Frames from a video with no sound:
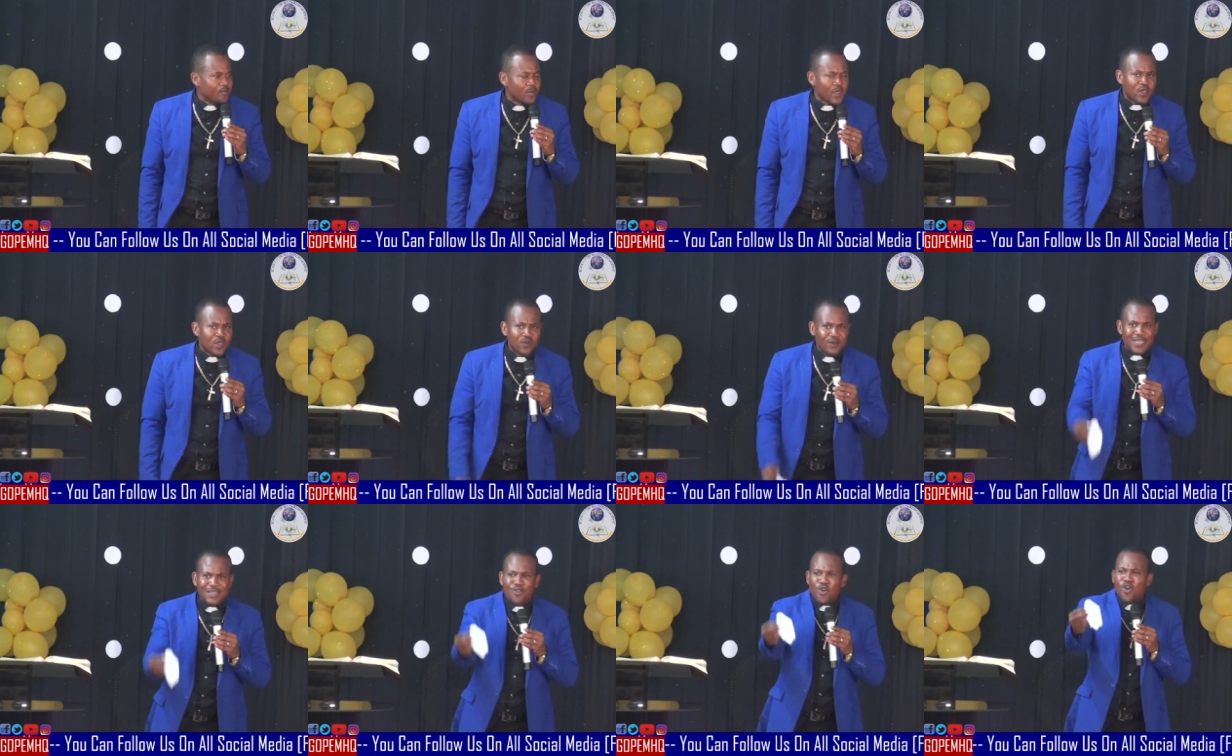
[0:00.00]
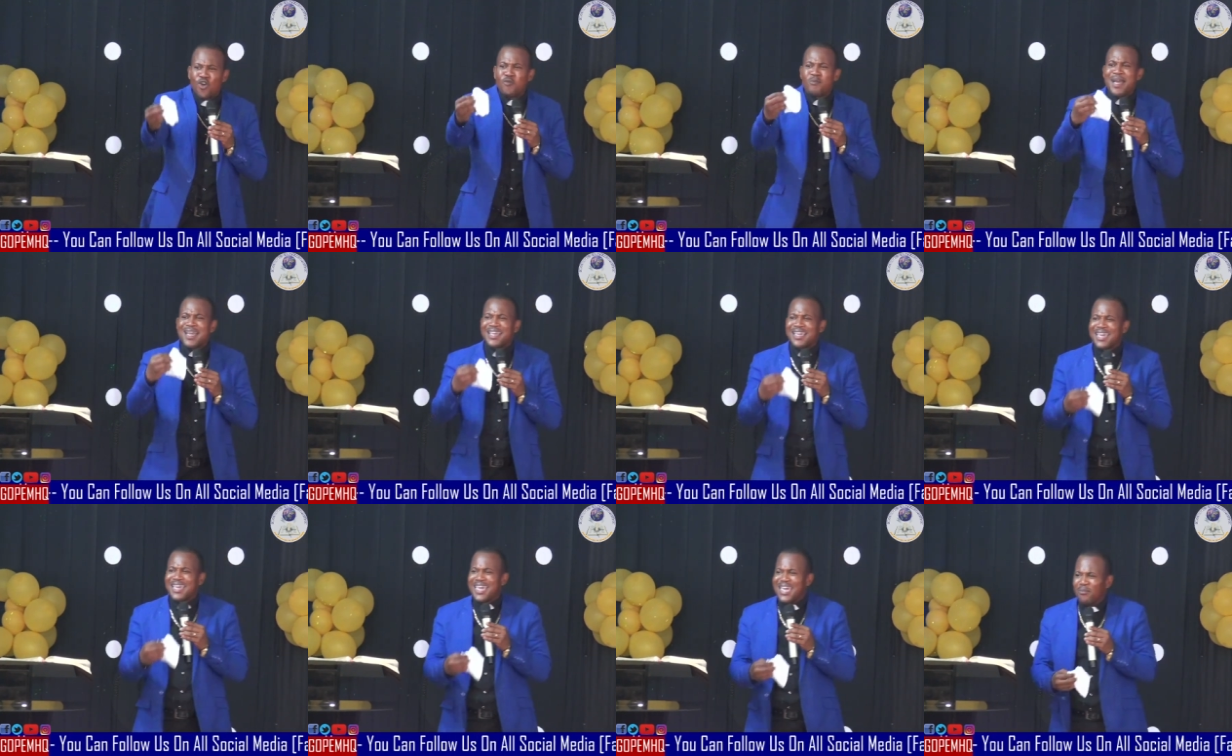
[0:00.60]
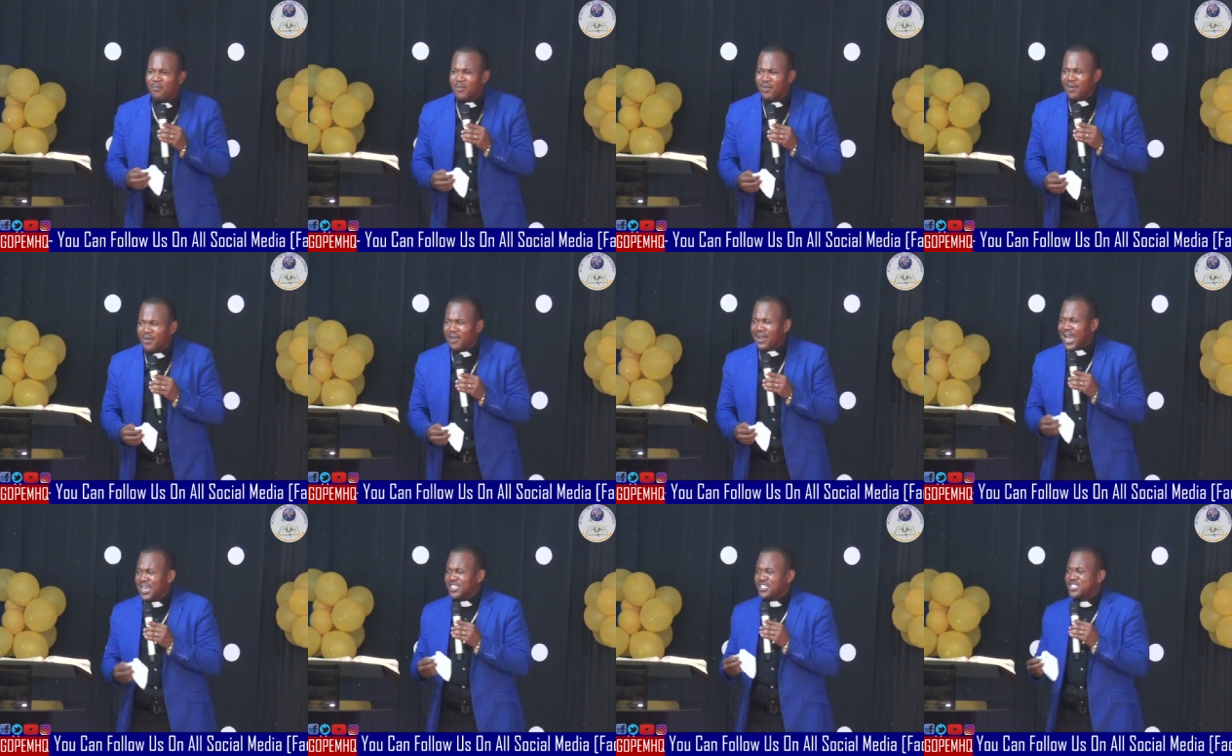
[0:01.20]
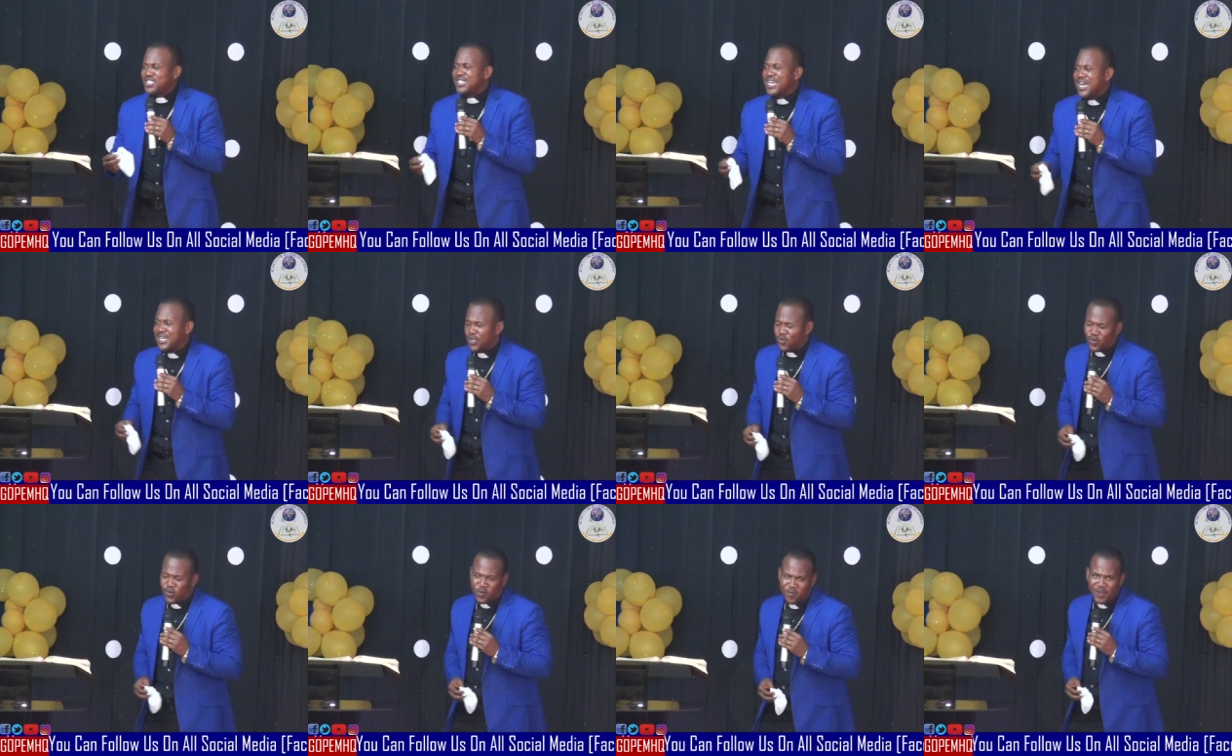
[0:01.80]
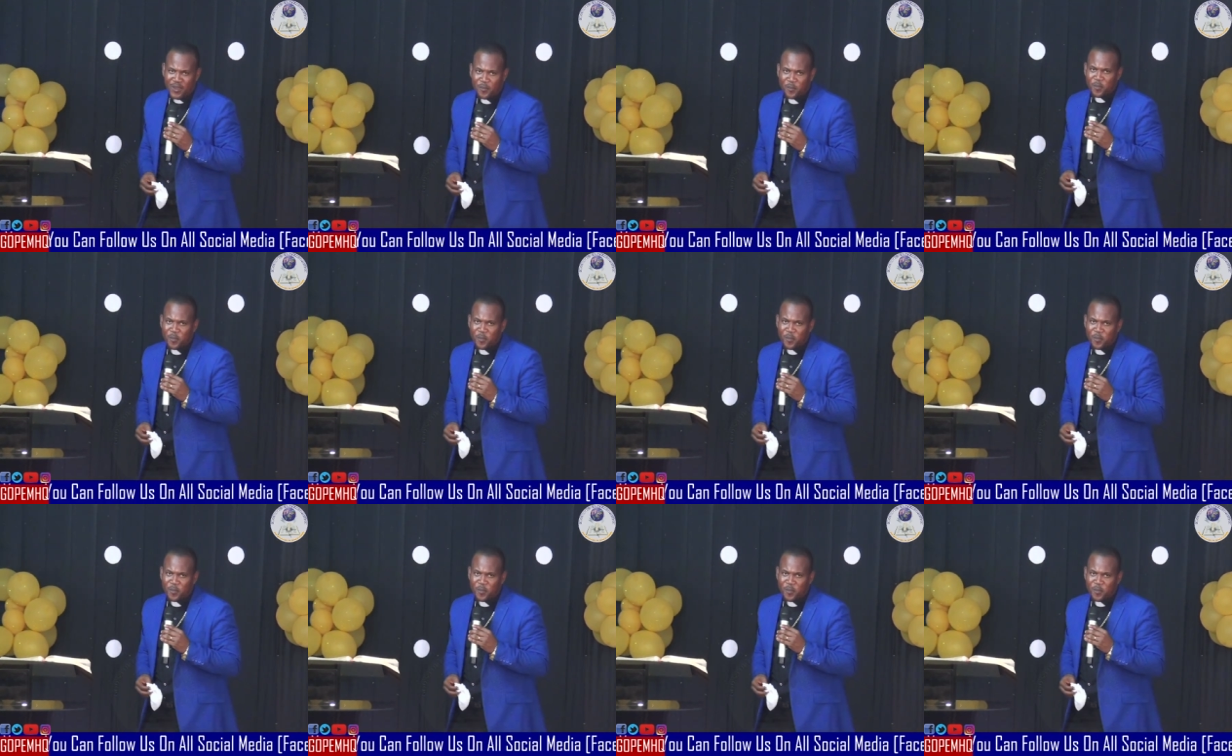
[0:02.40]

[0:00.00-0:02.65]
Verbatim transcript: So the young man came and shared it with me.